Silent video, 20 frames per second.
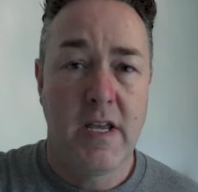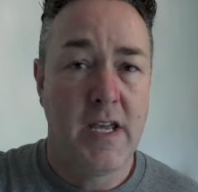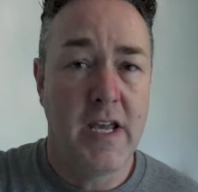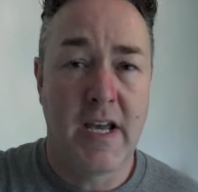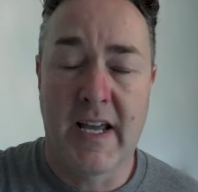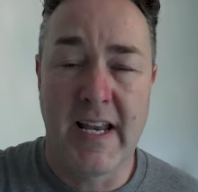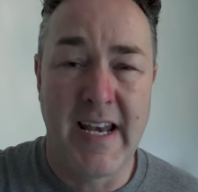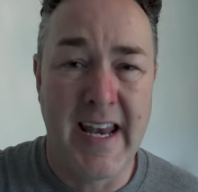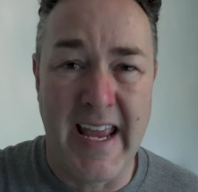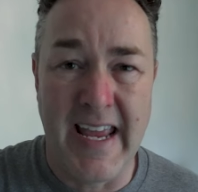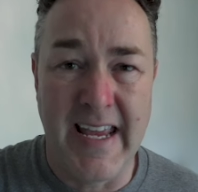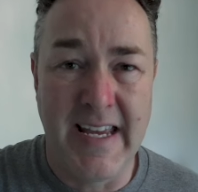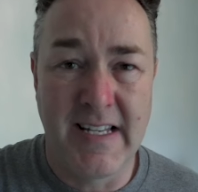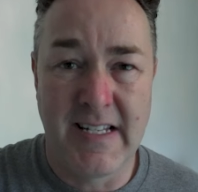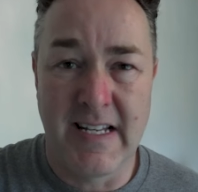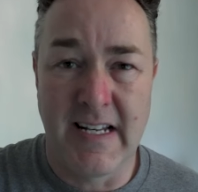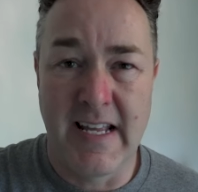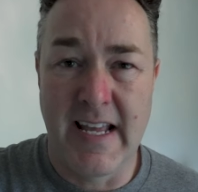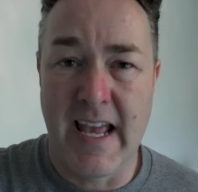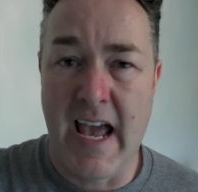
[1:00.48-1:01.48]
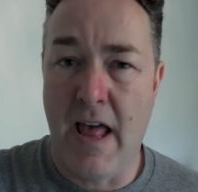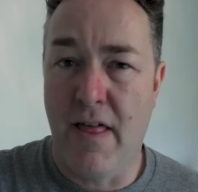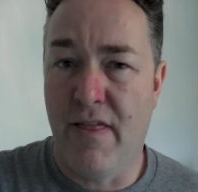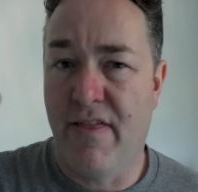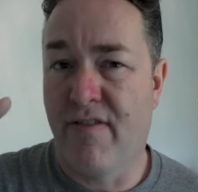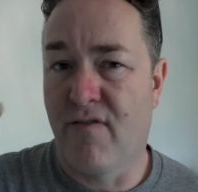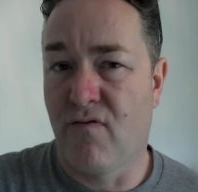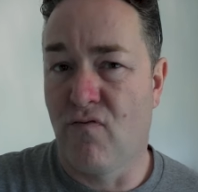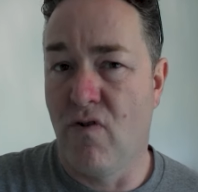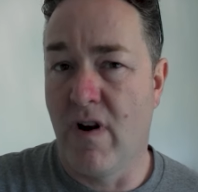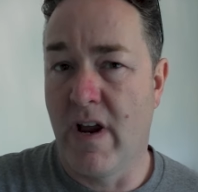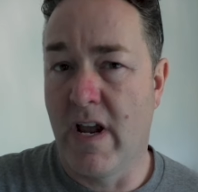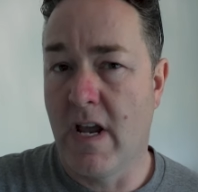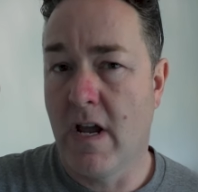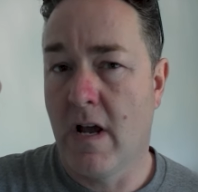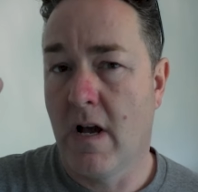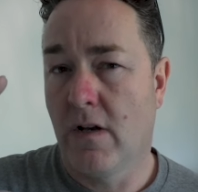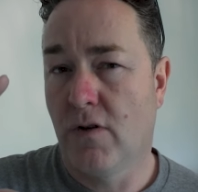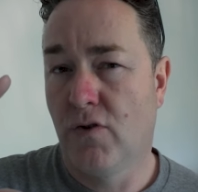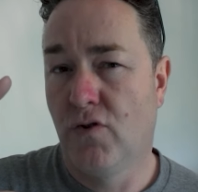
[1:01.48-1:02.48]
you can easily get
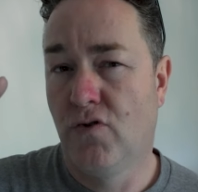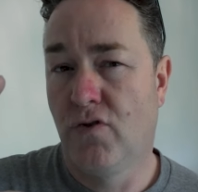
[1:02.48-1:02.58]
three